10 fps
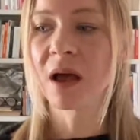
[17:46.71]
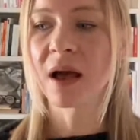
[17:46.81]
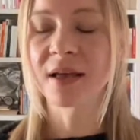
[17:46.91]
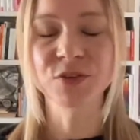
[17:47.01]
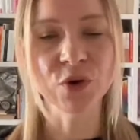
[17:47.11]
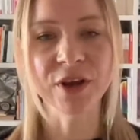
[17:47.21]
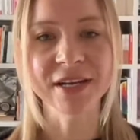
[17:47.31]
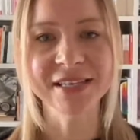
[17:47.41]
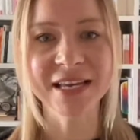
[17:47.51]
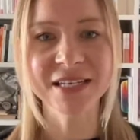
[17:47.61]
to
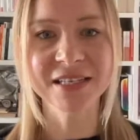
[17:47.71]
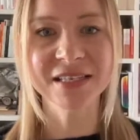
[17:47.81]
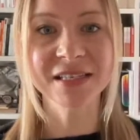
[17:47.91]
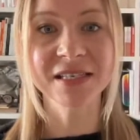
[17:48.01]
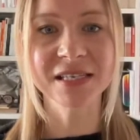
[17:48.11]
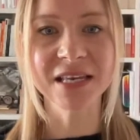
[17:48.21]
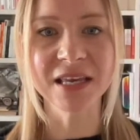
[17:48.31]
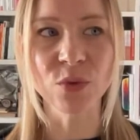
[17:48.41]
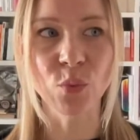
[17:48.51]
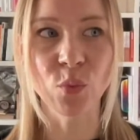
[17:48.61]
organizations to
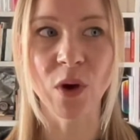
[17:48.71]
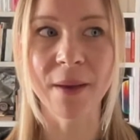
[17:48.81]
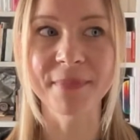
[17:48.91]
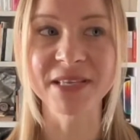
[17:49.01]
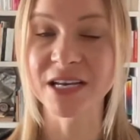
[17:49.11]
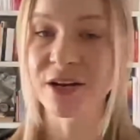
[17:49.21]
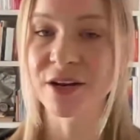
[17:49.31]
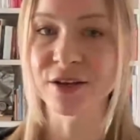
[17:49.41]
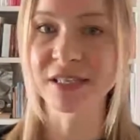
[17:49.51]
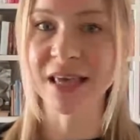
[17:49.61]
see what
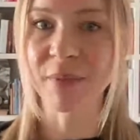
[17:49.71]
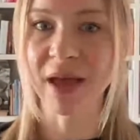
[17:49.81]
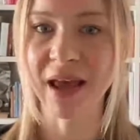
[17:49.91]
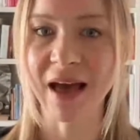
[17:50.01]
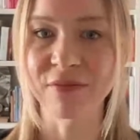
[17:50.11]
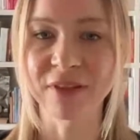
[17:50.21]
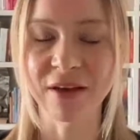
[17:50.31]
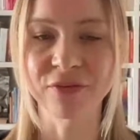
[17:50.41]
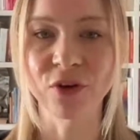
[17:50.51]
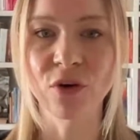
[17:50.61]
materials they might have
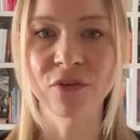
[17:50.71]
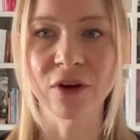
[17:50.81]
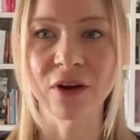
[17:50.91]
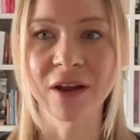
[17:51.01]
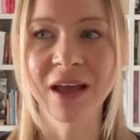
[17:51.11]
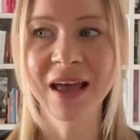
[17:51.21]
left over,